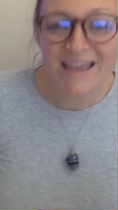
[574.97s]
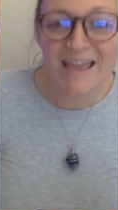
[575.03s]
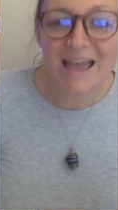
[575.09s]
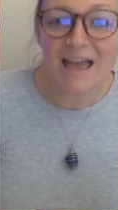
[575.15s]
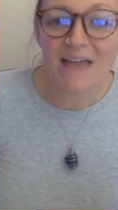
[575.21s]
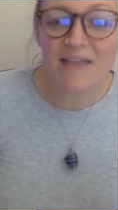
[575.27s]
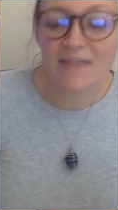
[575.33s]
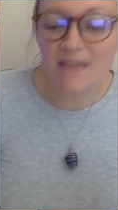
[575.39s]

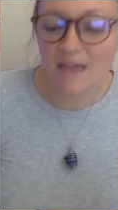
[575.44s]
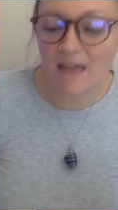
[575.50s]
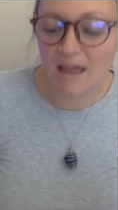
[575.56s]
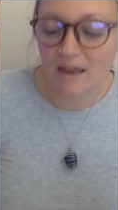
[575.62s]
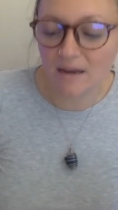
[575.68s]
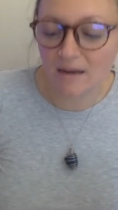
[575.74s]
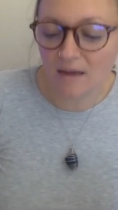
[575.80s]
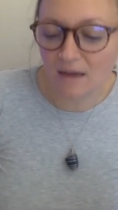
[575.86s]
And
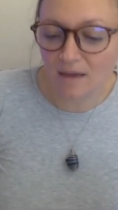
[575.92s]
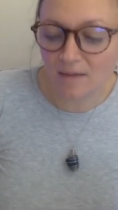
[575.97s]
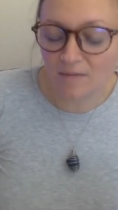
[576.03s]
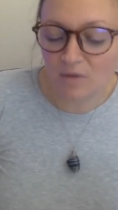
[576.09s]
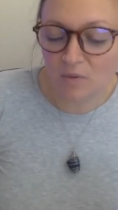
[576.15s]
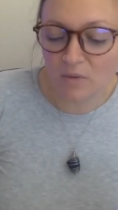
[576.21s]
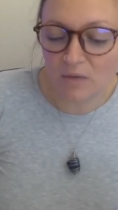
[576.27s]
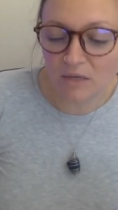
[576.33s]
then
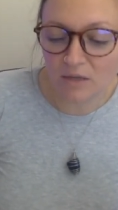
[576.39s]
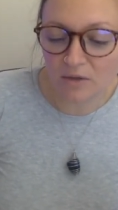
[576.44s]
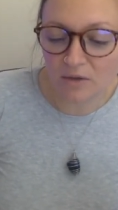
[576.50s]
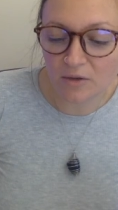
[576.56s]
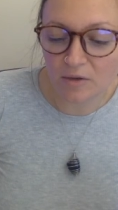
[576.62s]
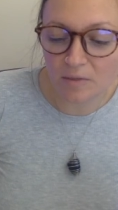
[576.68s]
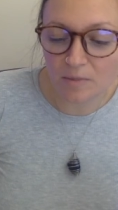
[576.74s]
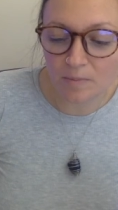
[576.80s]
you can
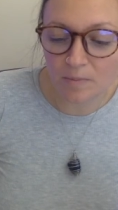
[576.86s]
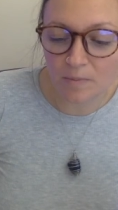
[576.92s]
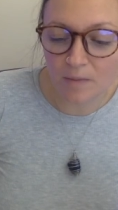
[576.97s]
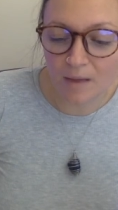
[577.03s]
either